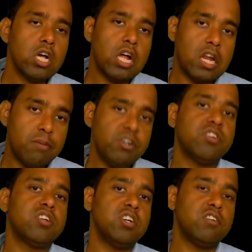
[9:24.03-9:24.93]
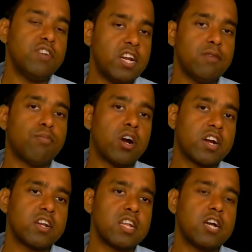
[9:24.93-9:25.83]
limits is very
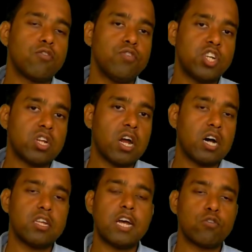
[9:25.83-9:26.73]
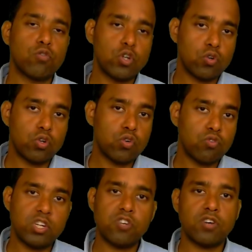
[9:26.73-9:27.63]
important, that which laws I should use,
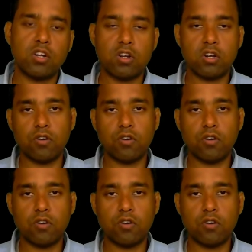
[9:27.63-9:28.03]
which one